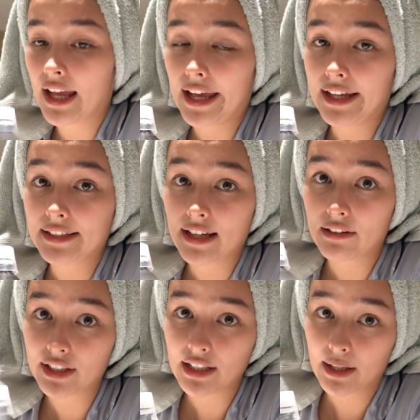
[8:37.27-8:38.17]
and
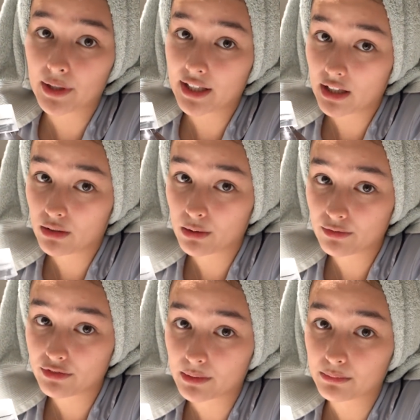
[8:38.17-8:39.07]
every night when I get home
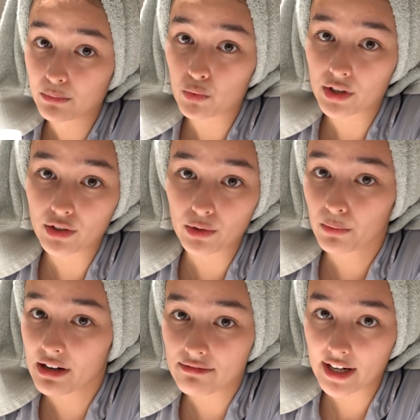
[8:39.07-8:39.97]
from work or
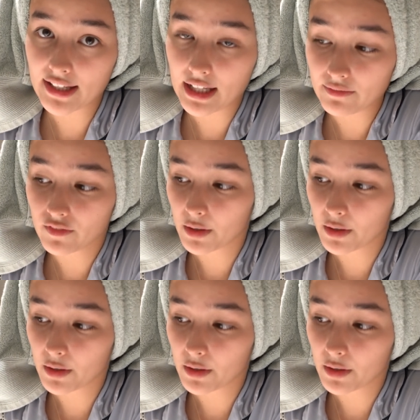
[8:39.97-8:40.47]
wherever I came